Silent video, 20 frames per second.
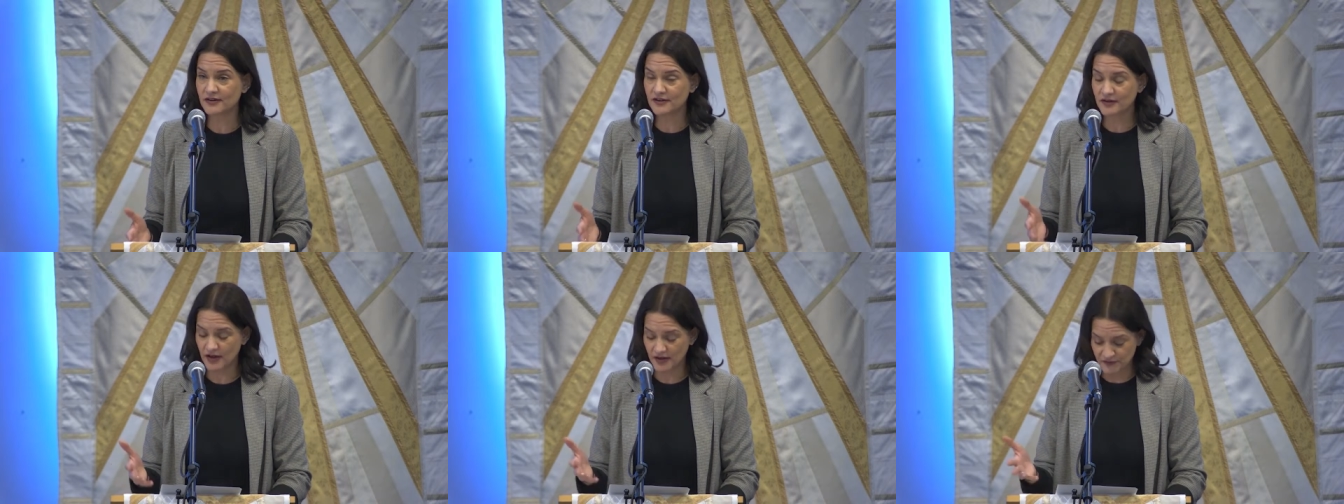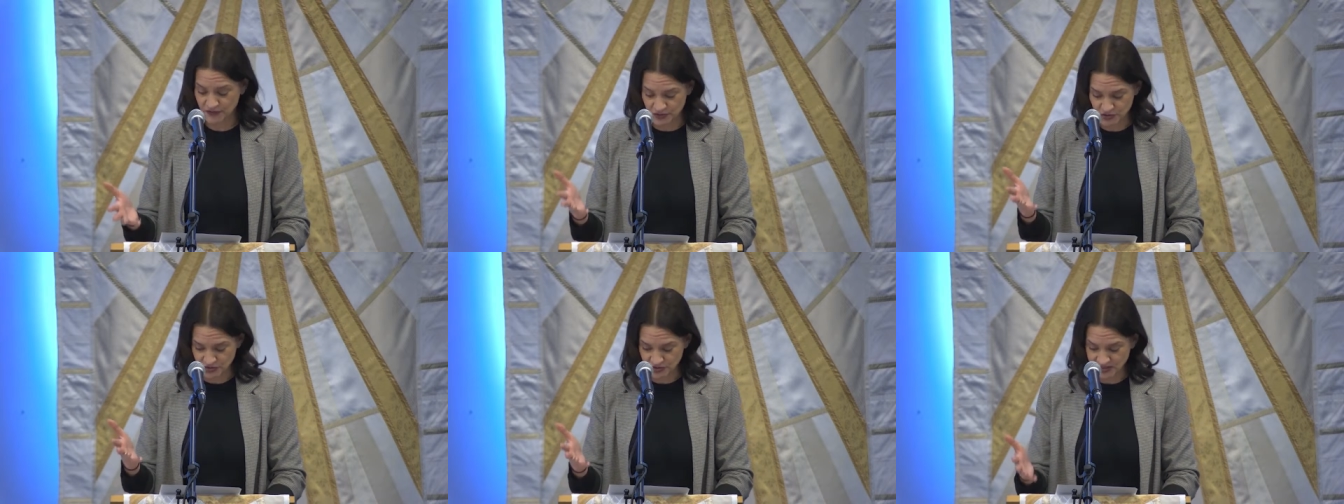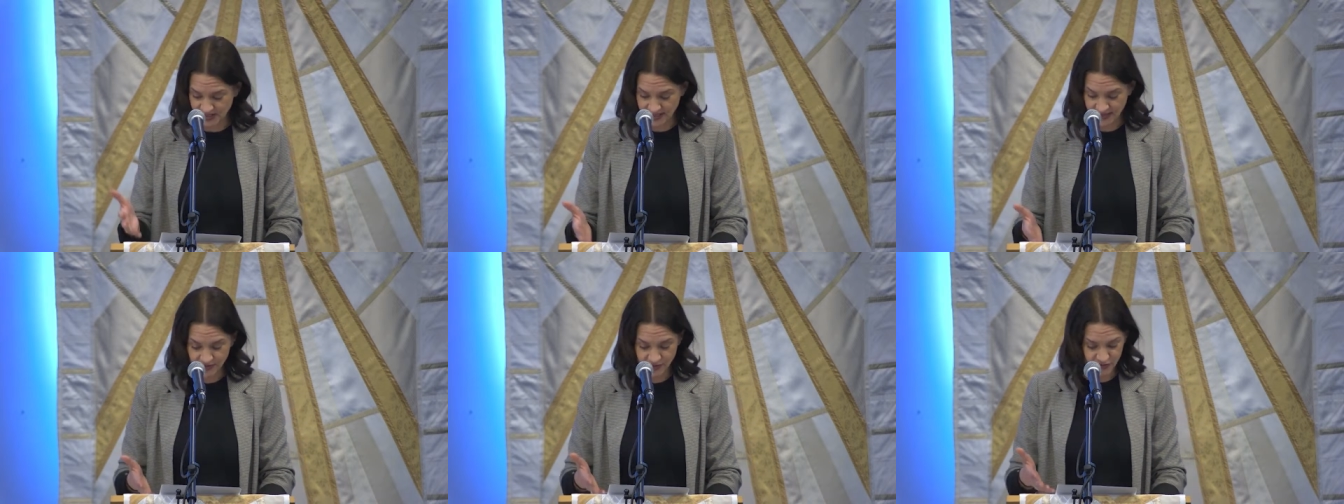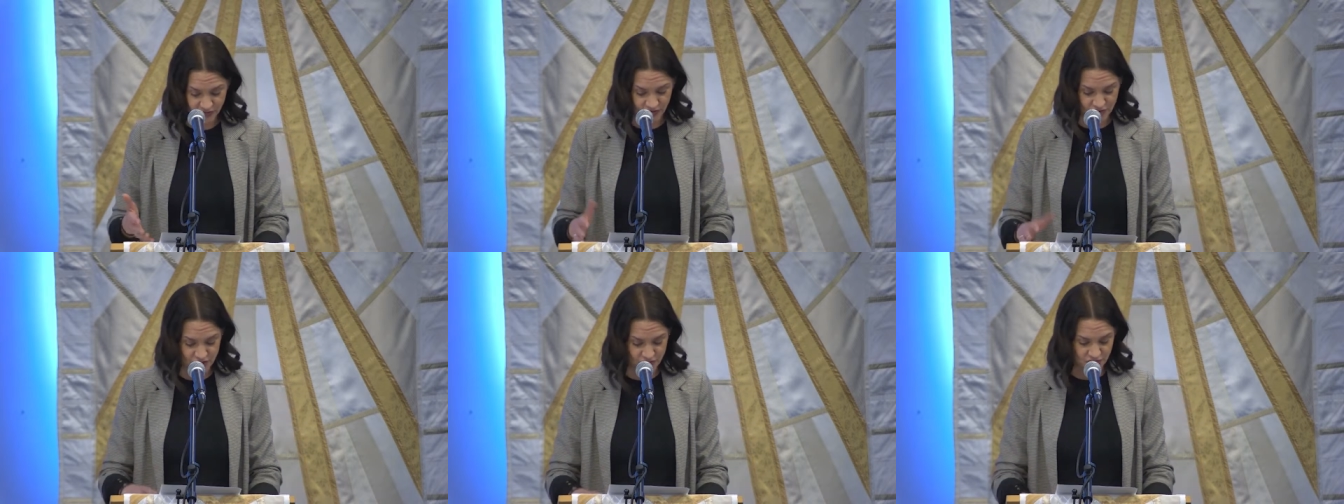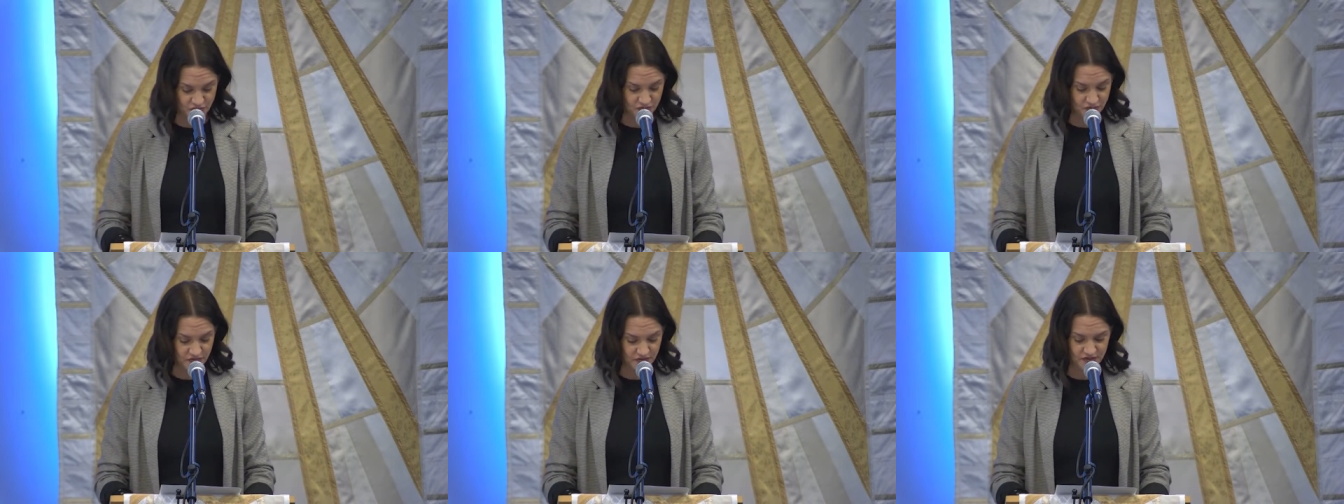of the Judeans or the
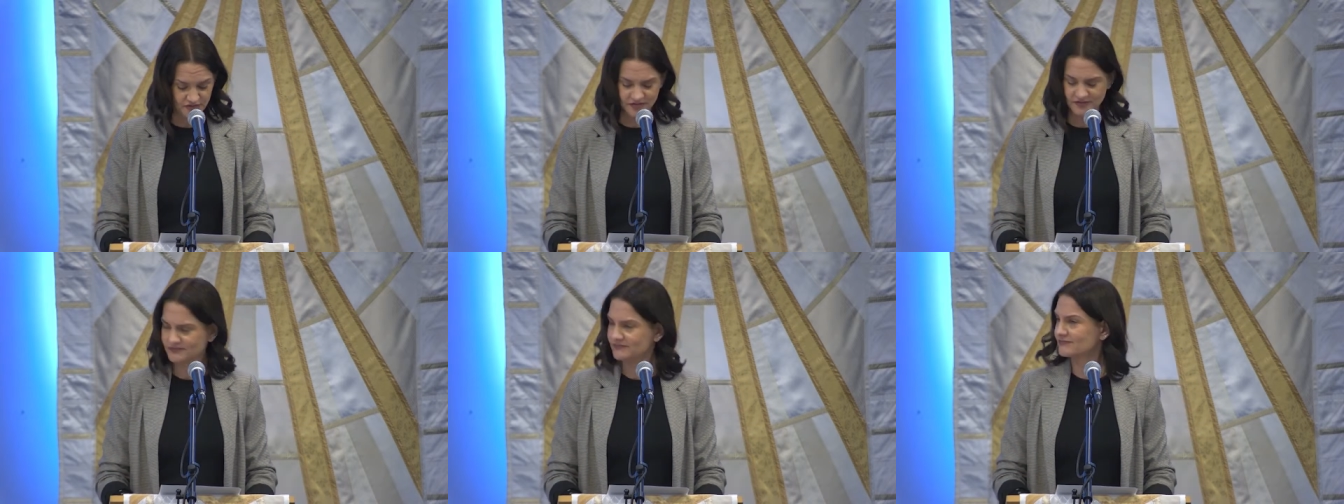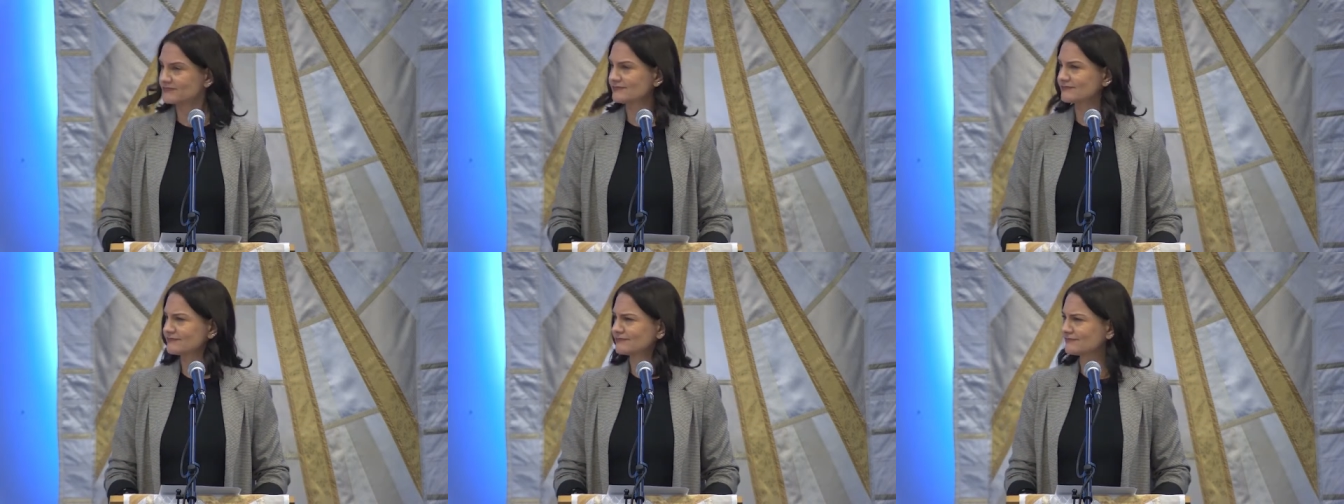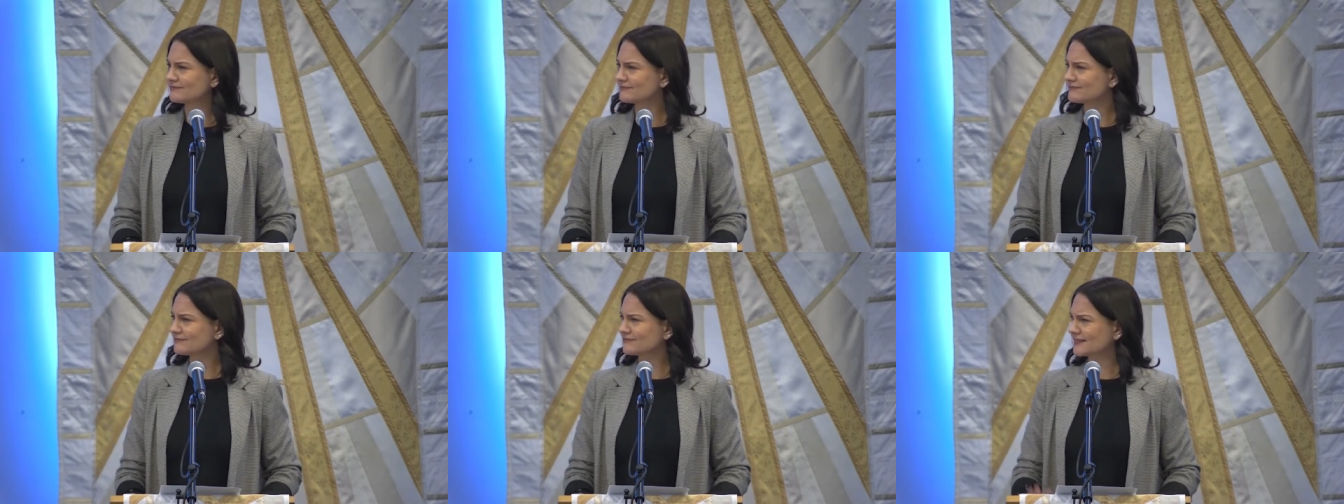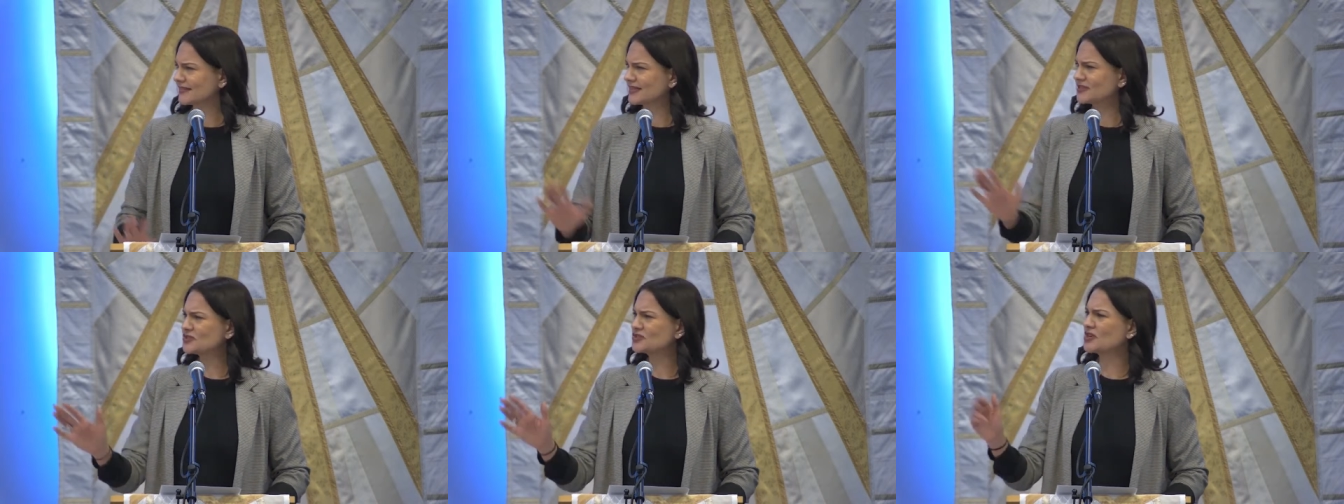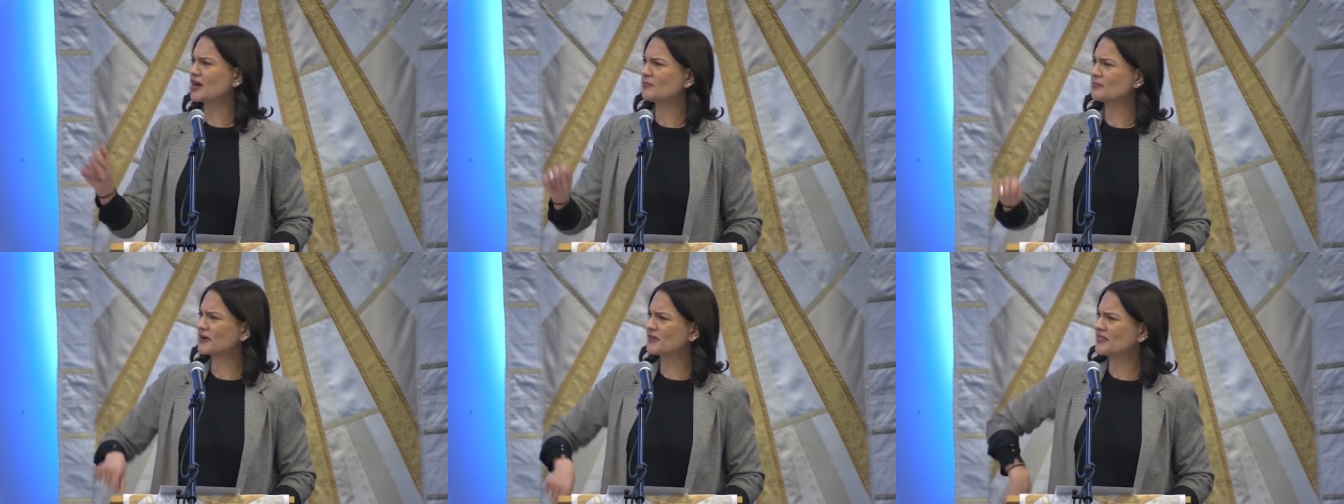Jews. Let's
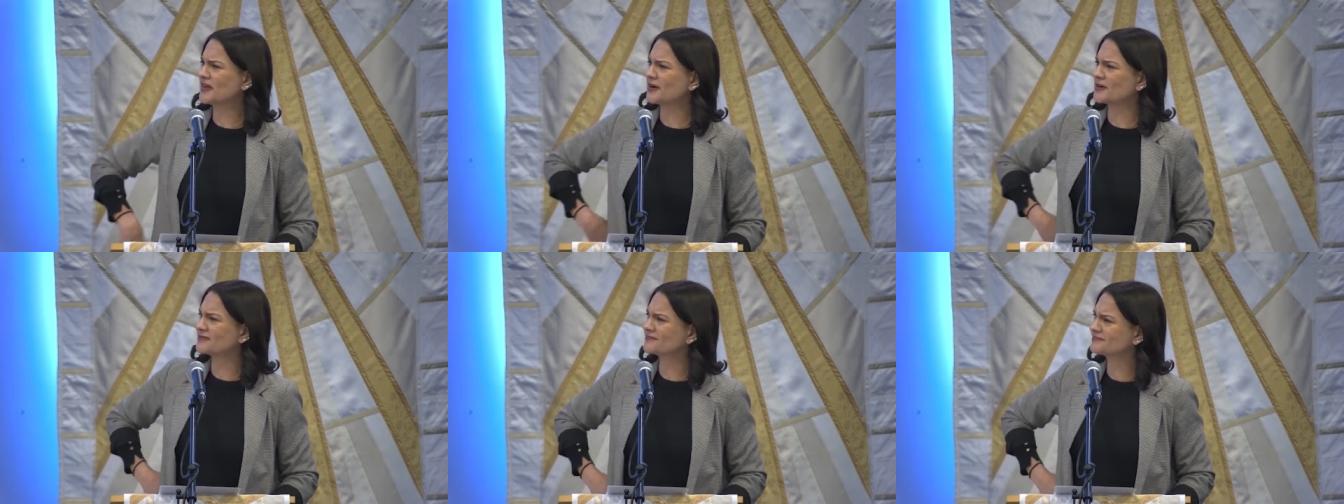stop right there.